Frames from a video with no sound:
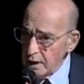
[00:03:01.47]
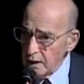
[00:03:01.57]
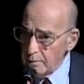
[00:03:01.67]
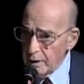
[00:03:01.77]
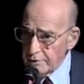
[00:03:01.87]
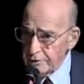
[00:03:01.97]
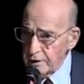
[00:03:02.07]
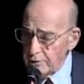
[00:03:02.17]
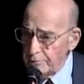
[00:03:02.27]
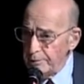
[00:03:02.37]

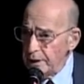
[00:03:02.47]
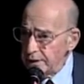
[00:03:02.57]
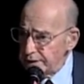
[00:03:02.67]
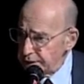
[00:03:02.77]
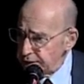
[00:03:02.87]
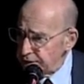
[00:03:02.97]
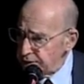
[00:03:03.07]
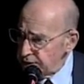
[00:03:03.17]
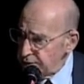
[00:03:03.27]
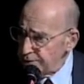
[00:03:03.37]
of military
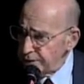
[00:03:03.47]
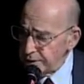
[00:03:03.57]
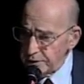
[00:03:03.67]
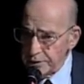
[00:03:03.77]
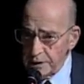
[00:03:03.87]
significance.